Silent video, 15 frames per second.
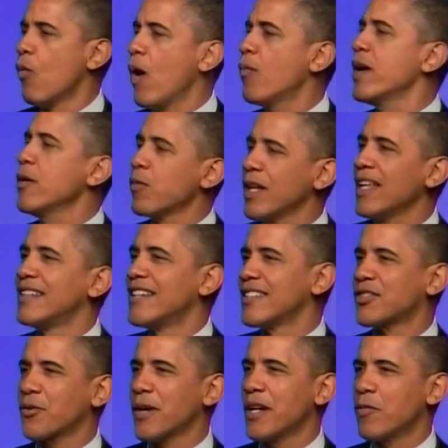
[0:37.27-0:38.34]
what we really
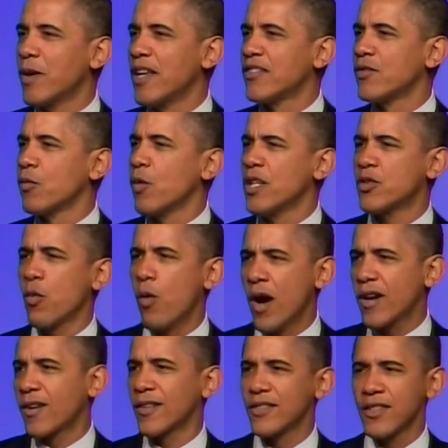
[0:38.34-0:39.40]
disagreed with was the
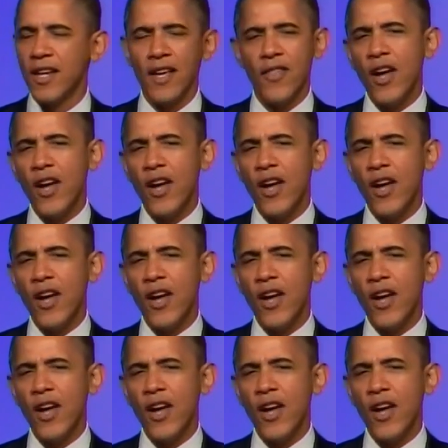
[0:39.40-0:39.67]
workers.